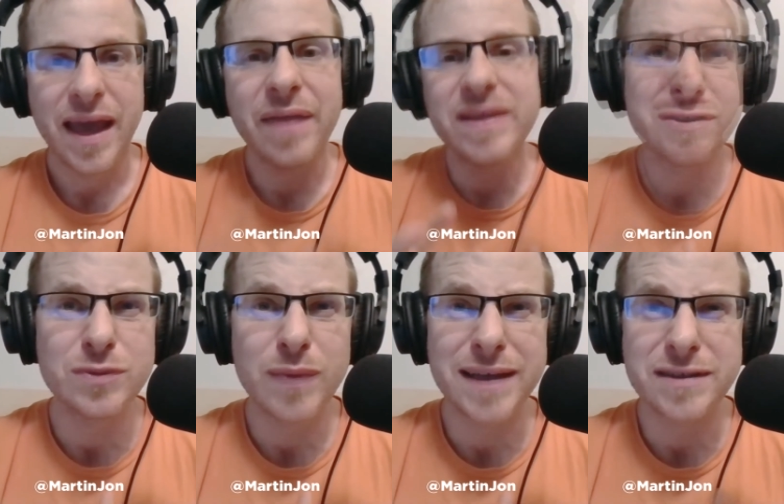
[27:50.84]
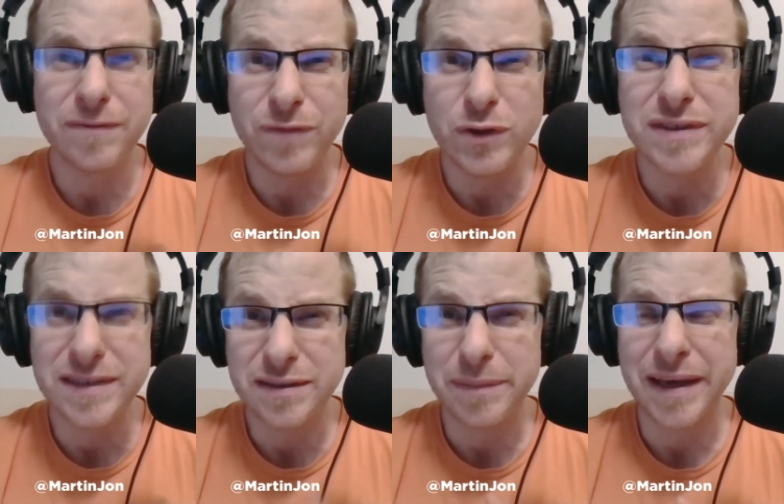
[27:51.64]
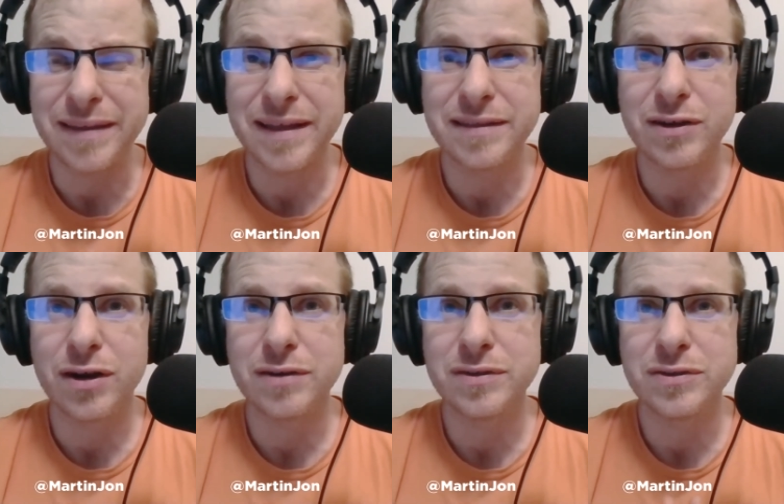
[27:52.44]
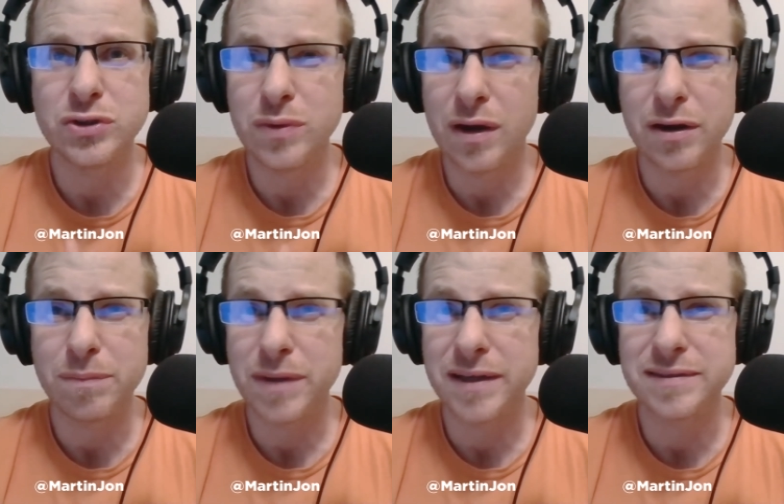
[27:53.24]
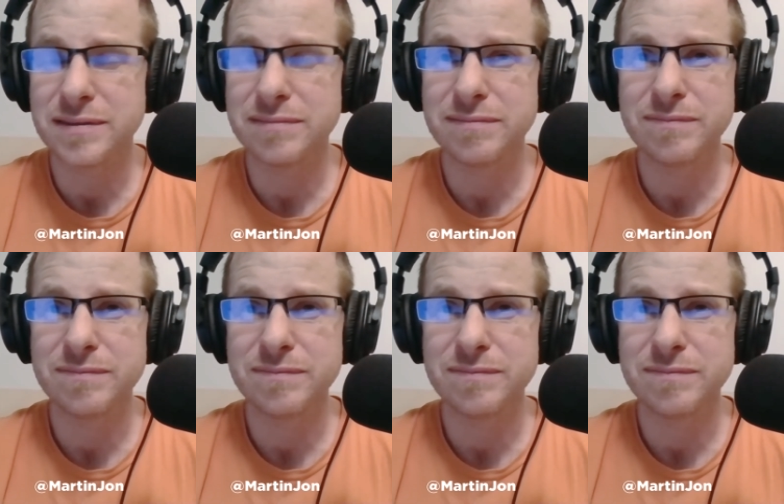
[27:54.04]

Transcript: And this is why it's confusing to me that there are 200 plus